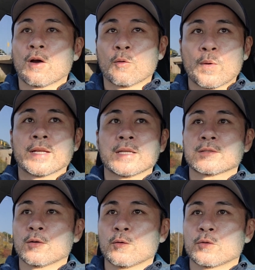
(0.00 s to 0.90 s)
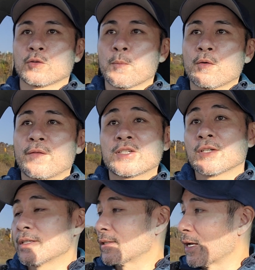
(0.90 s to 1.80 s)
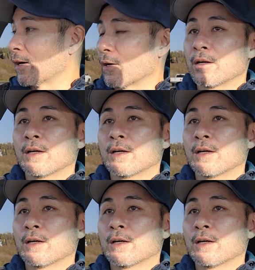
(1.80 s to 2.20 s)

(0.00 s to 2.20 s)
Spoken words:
already. So your motivation is there.